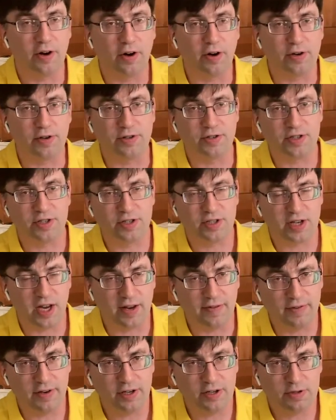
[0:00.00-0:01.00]
our
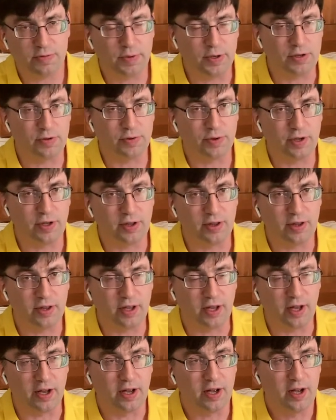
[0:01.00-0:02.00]
savings between
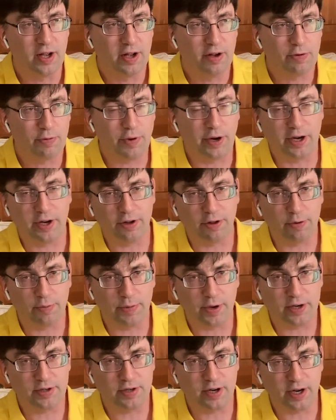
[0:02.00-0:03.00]
the regular
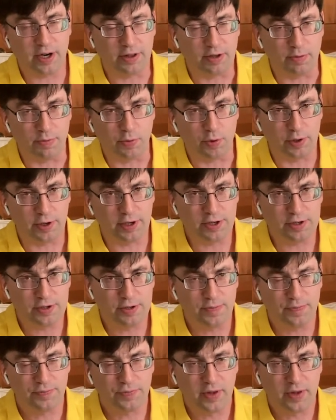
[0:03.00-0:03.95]
budget and the mortgage.